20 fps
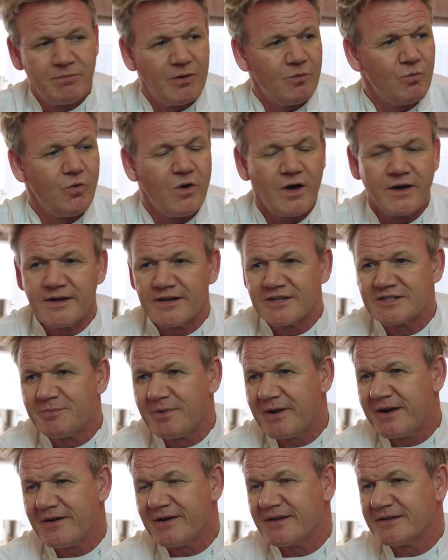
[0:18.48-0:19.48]
But what an
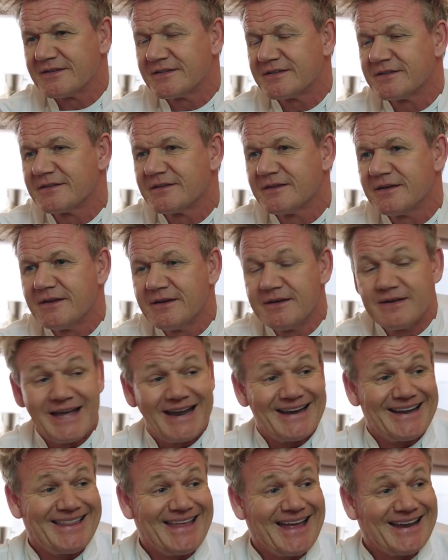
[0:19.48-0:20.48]
experience.
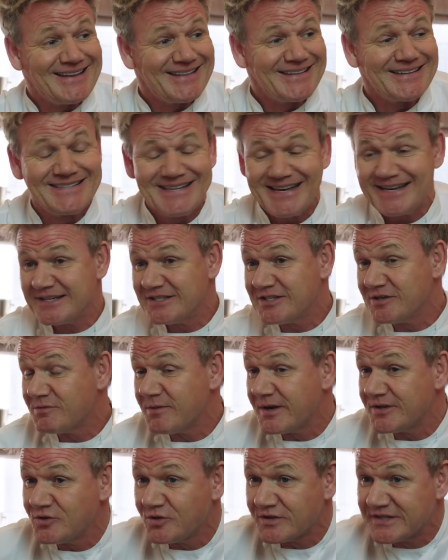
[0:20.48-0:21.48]
And at the end of the dinner, do you know
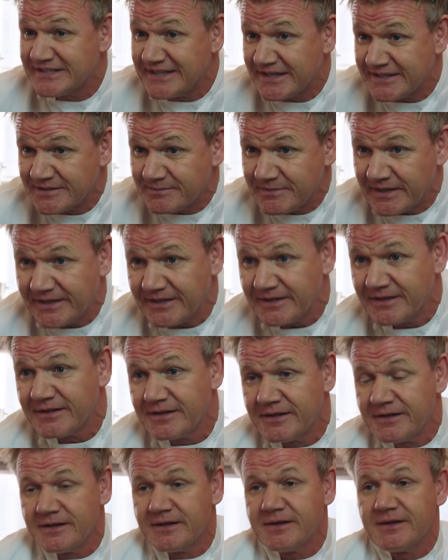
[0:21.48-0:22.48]
what my daughter said to me?
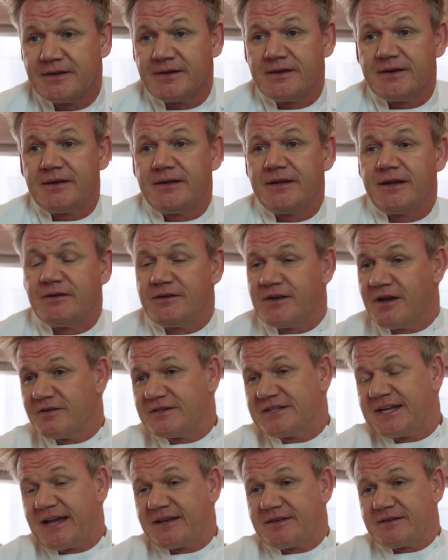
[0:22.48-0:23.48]
You know, no
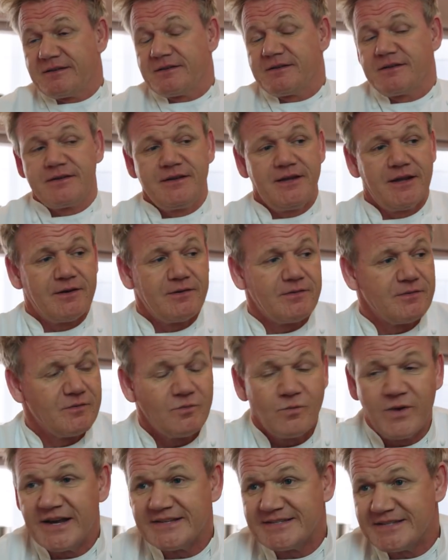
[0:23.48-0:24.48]
dad, you know,
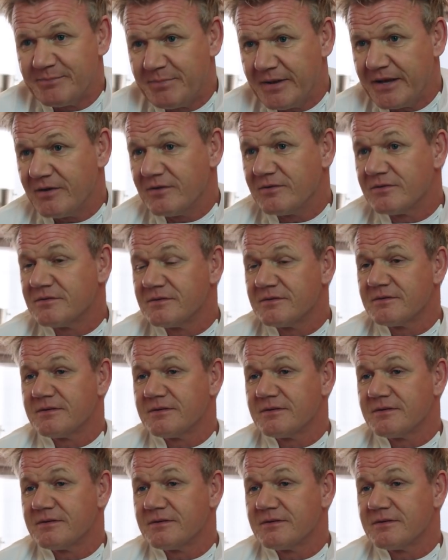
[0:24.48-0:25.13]
where's the bill?